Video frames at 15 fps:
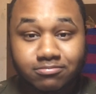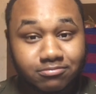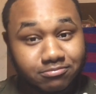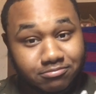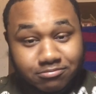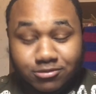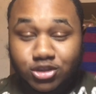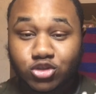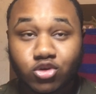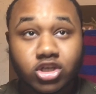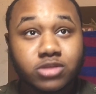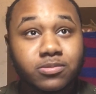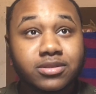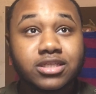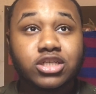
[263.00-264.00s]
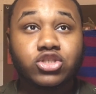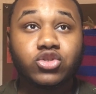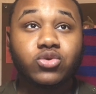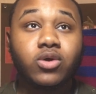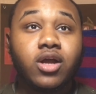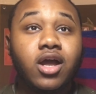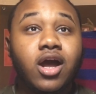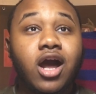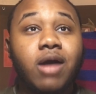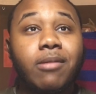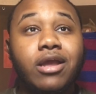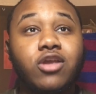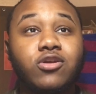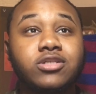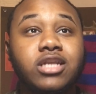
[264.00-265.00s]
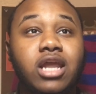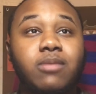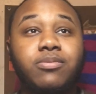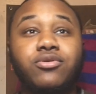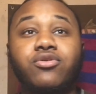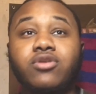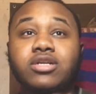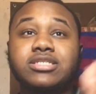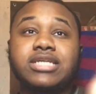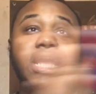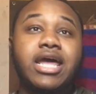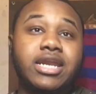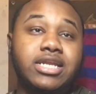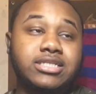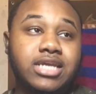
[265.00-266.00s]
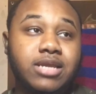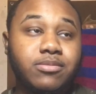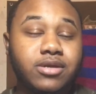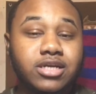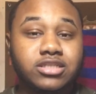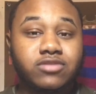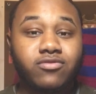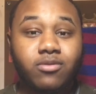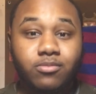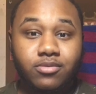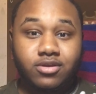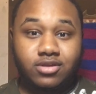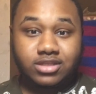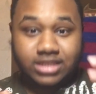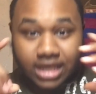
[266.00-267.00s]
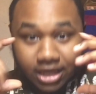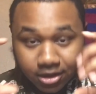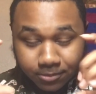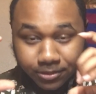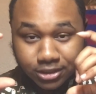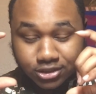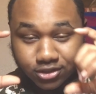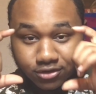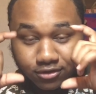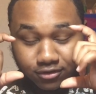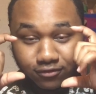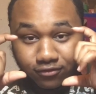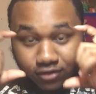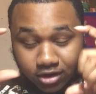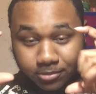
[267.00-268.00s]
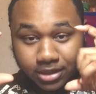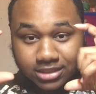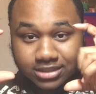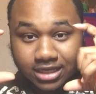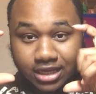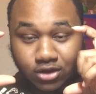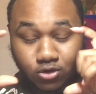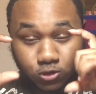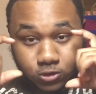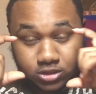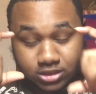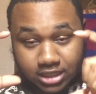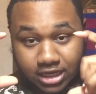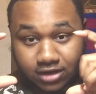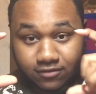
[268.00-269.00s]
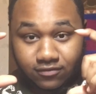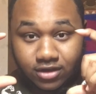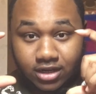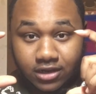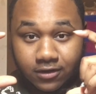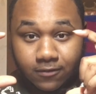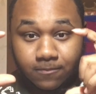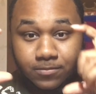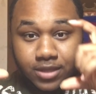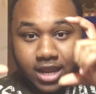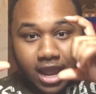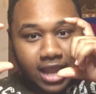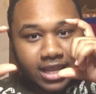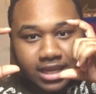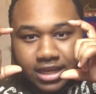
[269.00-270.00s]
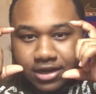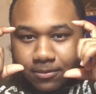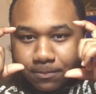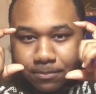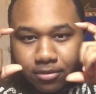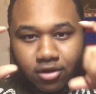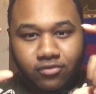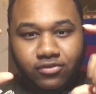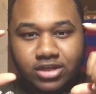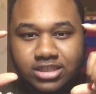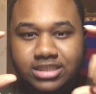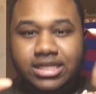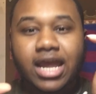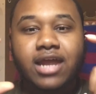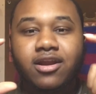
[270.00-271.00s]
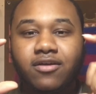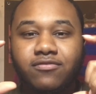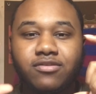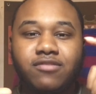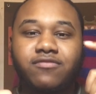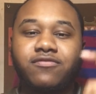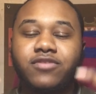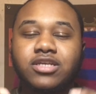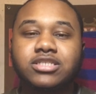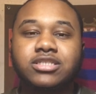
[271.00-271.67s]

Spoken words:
showing its potential. I usually like put it on the side of the tank, because if I'm taking a picture in front of my tank or taking a video, I can get a perfect shot of that fish.